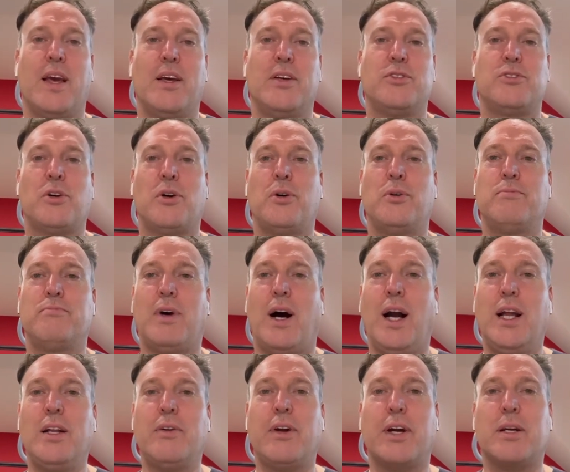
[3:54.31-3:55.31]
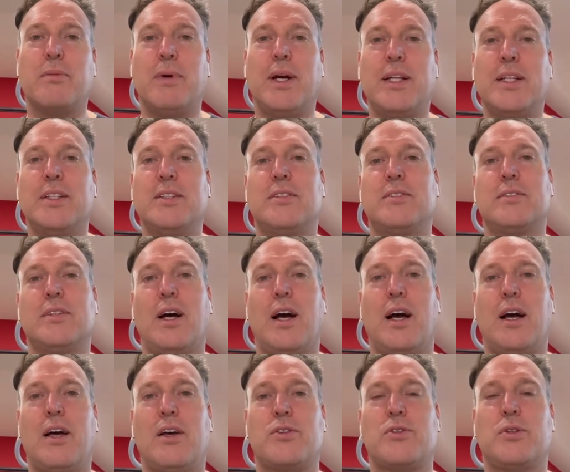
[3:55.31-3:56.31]
So highly recommend it,
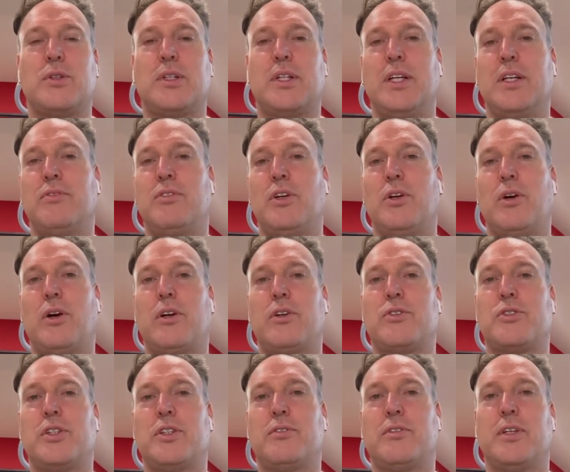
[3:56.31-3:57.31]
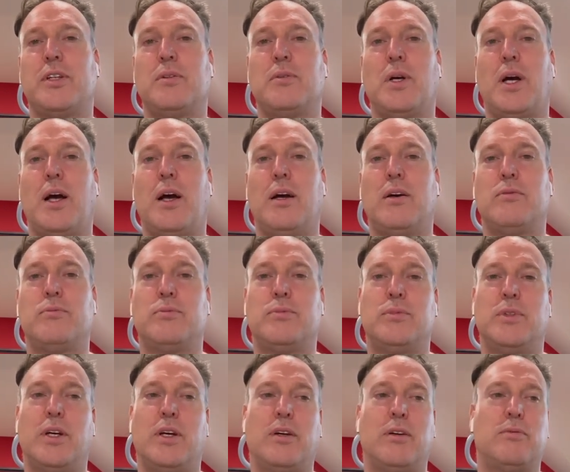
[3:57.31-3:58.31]
certainly if you're considering
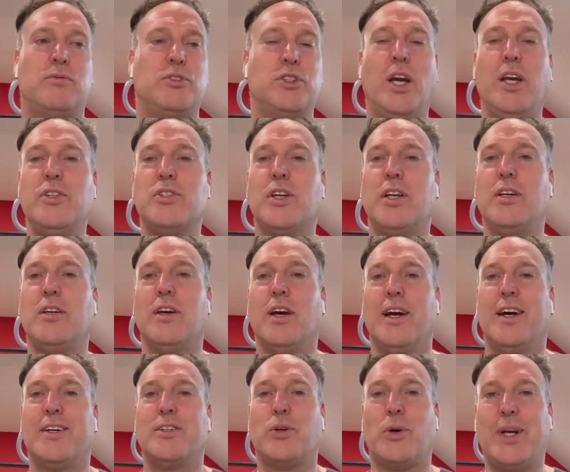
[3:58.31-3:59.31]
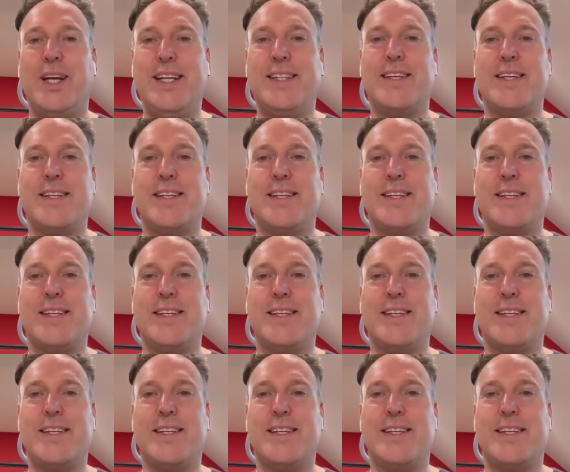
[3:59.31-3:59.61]
changing your heating